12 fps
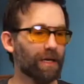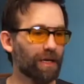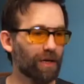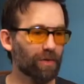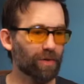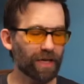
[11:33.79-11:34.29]
you
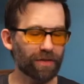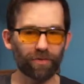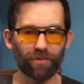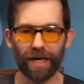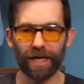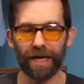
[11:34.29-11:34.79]
know, get the
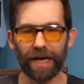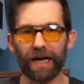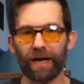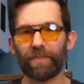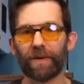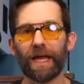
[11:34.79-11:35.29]
right
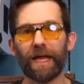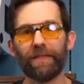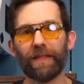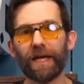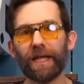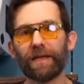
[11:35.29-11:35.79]
app and
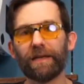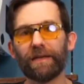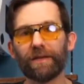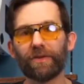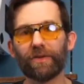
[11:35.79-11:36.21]
then,